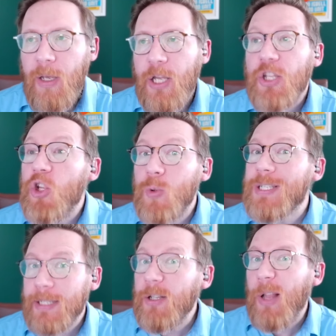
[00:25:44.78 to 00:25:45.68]
You
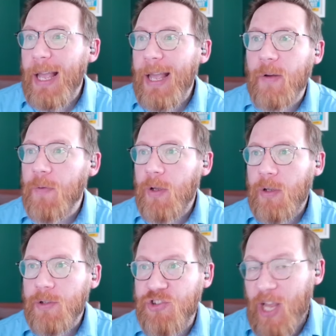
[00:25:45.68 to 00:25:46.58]
still have
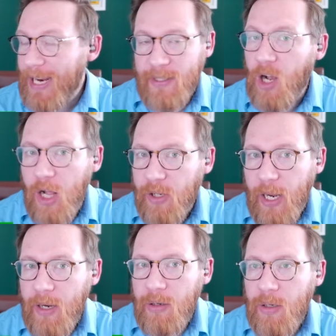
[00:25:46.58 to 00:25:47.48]
Jackson
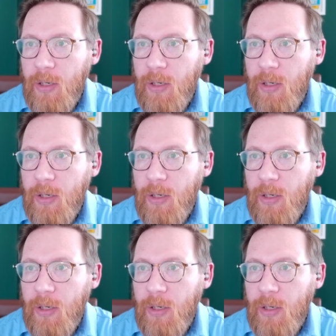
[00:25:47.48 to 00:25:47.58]
Holiday.